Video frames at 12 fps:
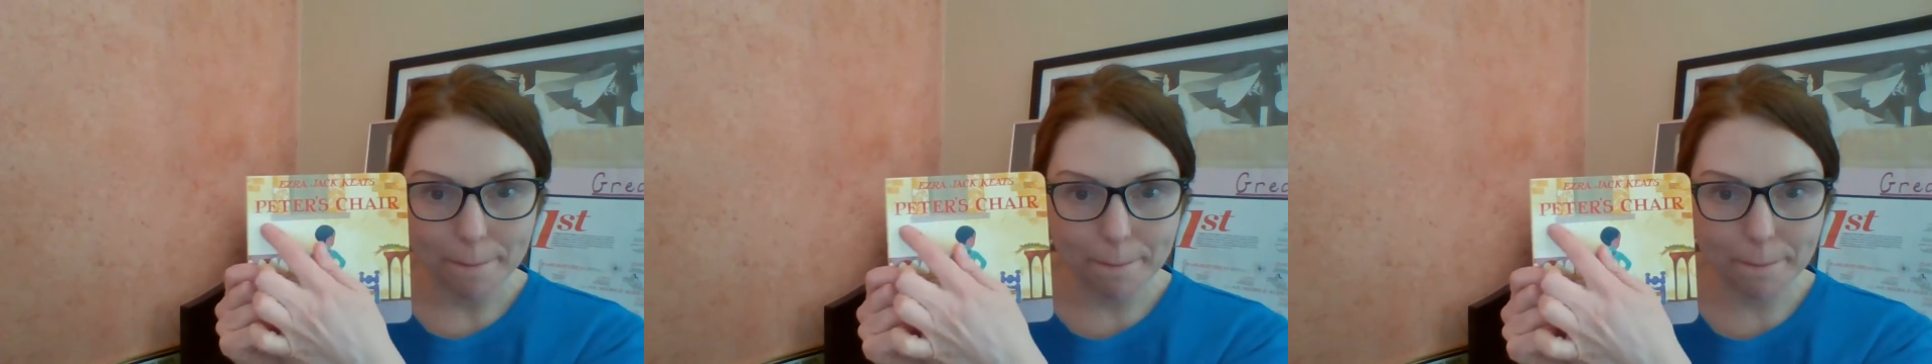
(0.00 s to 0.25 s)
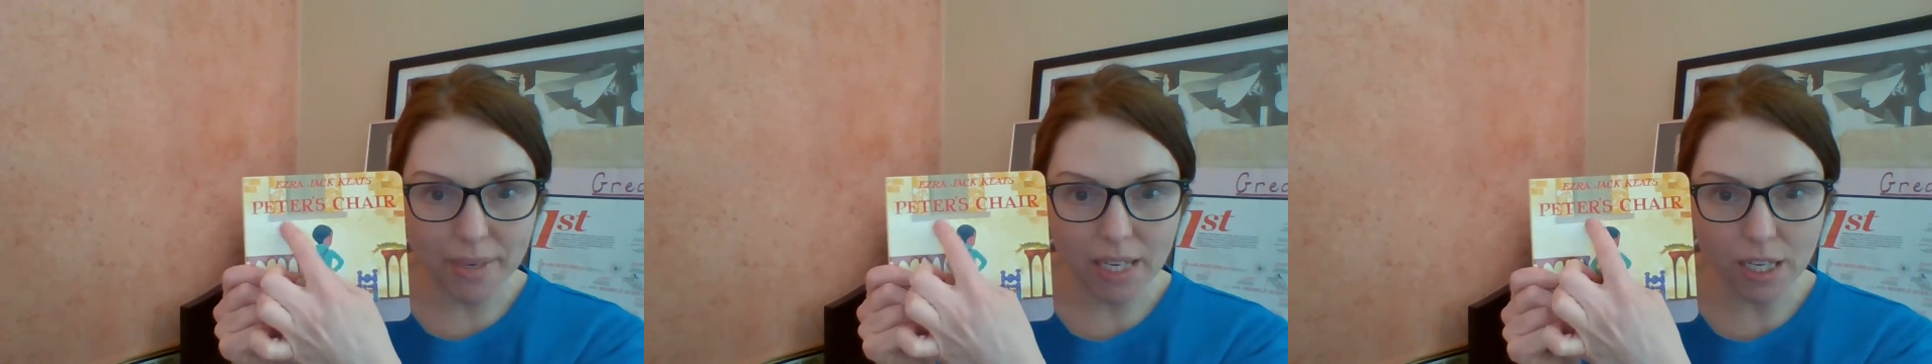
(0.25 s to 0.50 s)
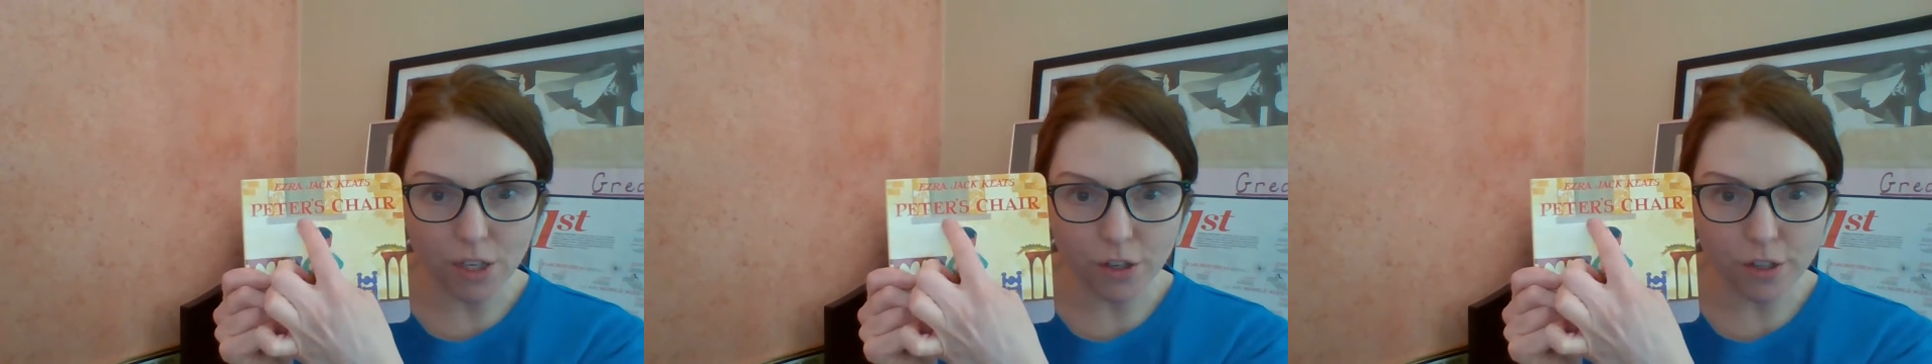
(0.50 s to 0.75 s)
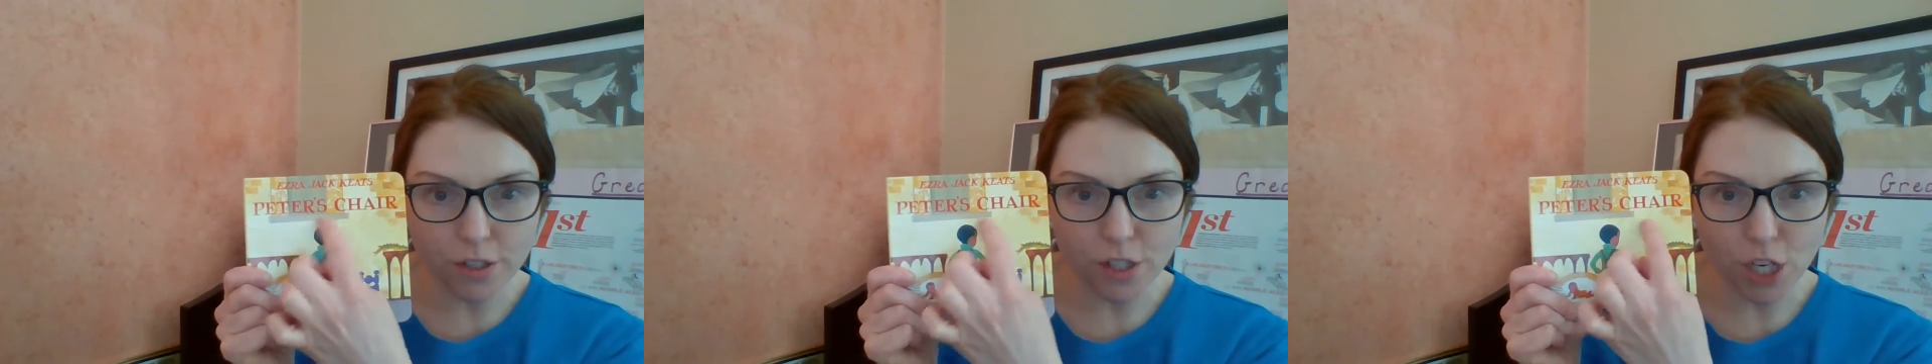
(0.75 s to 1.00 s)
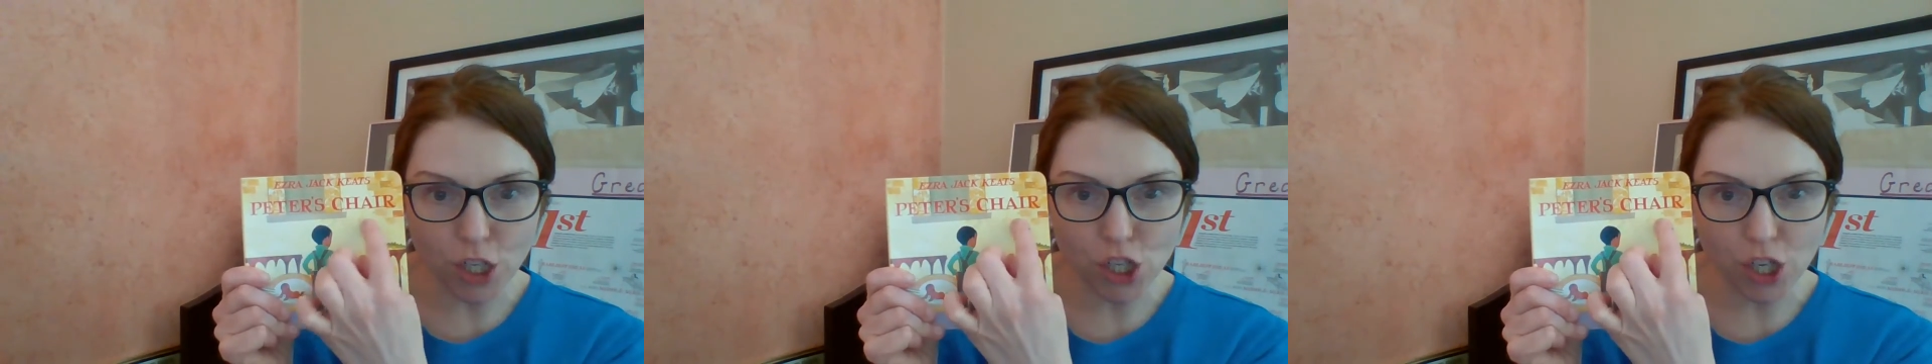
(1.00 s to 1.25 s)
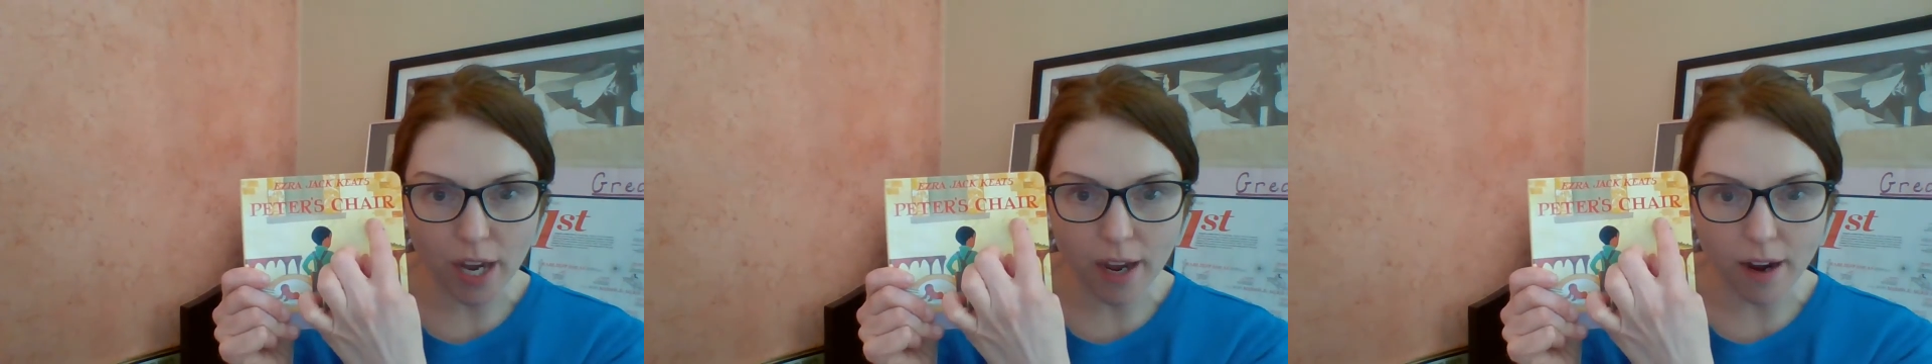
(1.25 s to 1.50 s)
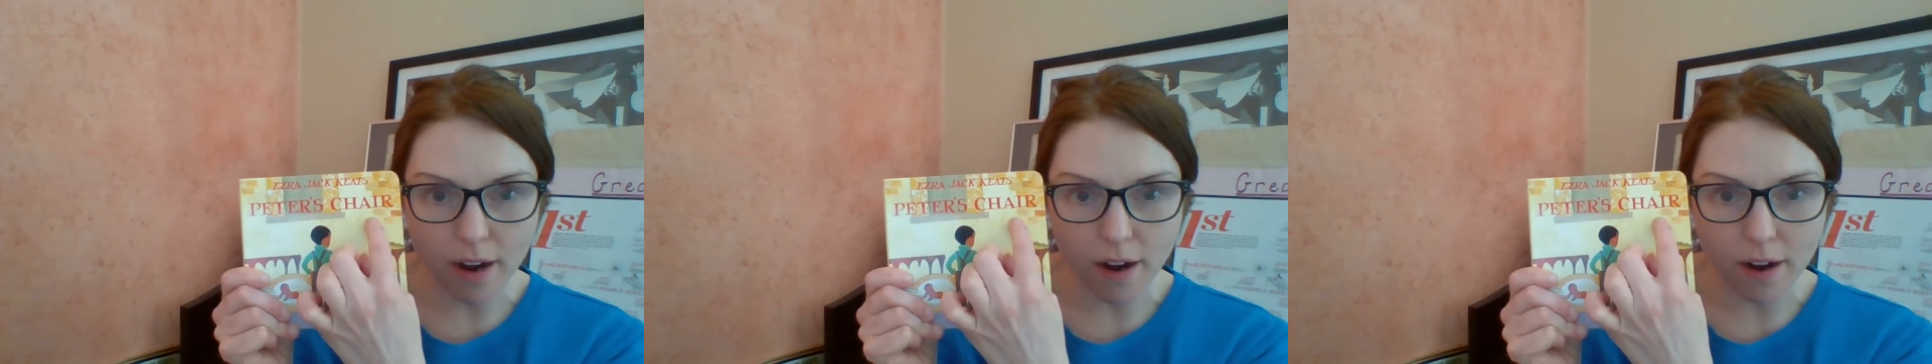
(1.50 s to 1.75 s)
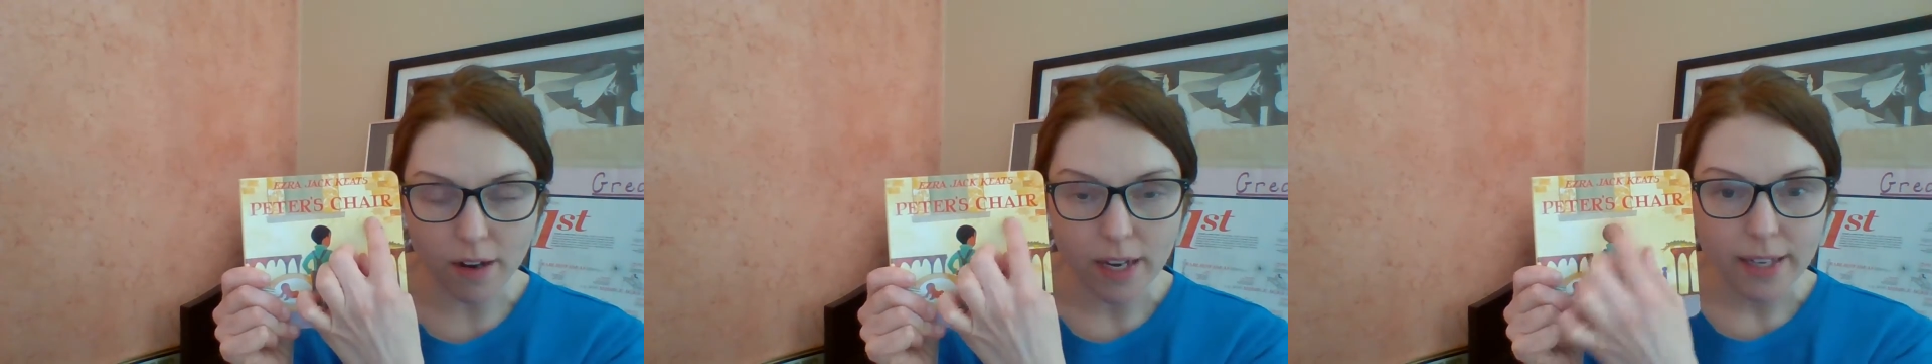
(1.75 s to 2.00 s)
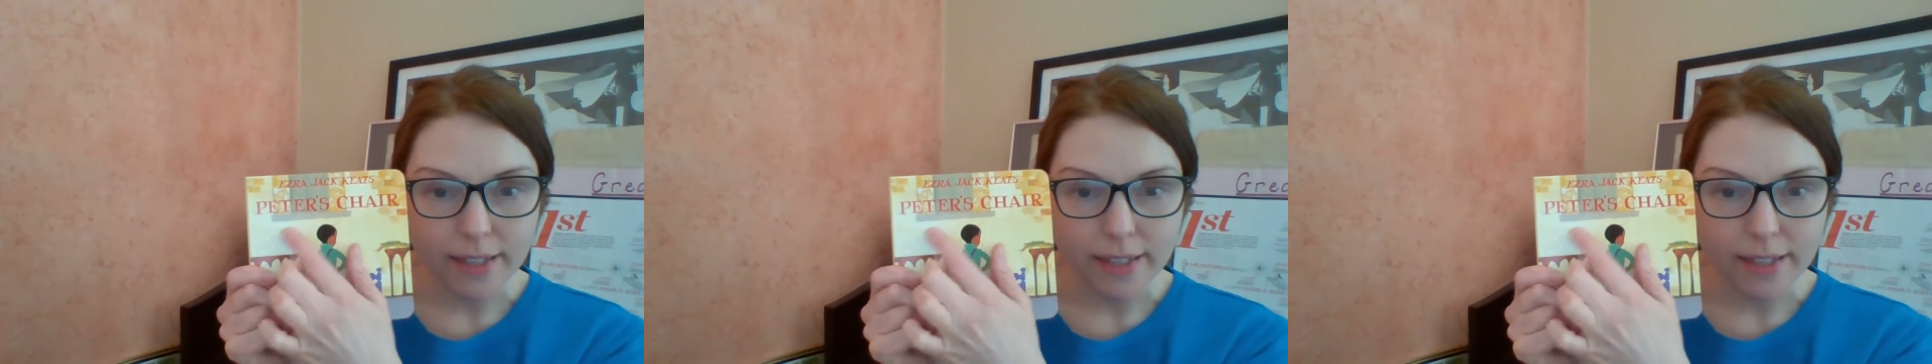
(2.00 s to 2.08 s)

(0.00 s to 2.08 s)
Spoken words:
Peter's Chair.